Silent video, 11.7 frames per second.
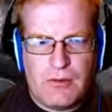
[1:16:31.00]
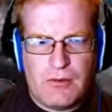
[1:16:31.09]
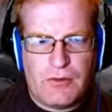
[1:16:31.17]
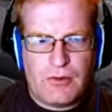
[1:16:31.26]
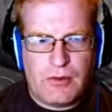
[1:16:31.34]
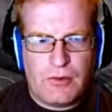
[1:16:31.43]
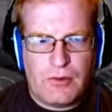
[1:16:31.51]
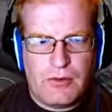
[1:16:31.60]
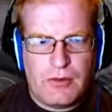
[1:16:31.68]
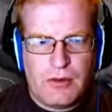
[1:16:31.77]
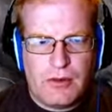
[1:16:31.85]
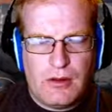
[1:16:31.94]
So
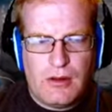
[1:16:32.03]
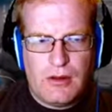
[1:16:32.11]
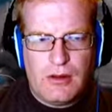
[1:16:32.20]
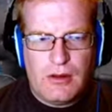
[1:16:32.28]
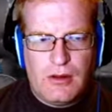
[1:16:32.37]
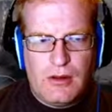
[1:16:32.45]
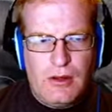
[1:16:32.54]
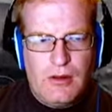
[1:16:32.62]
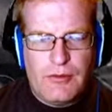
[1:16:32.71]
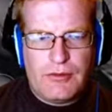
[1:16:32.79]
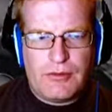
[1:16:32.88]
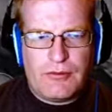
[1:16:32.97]

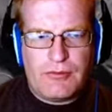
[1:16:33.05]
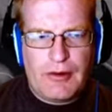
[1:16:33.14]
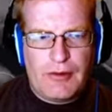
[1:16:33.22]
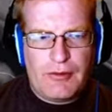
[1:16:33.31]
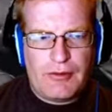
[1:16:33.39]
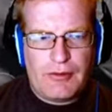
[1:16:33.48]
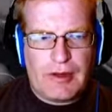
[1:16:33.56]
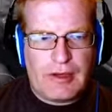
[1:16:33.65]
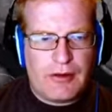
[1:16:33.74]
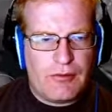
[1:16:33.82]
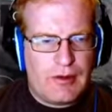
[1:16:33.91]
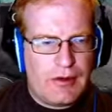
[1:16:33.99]
it's going to follow the track
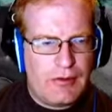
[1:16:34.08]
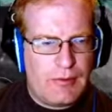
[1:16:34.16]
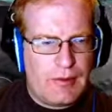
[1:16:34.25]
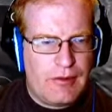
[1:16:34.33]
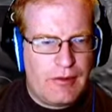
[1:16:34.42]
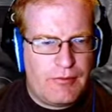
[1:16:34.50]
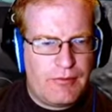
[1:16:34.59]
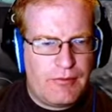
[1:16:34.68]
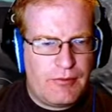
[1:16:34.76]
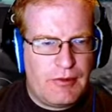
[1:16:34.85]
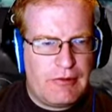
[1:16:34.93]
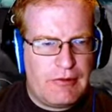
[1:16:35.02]
around. Do I have a
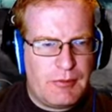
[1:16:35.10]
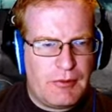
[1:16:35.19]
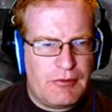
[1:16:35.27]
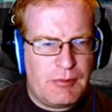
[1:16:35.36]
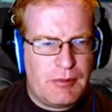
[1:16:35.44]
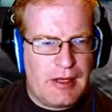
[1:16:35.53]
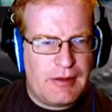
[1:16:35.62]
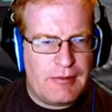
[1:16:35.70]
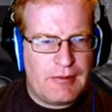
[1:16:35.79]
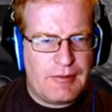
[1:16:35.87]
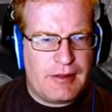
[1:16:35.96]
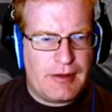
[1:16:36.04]
reasonable supply of
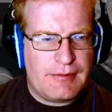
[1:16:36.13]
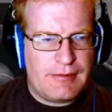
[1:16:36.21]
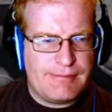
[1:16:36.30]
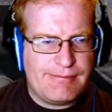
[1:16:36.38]
everything?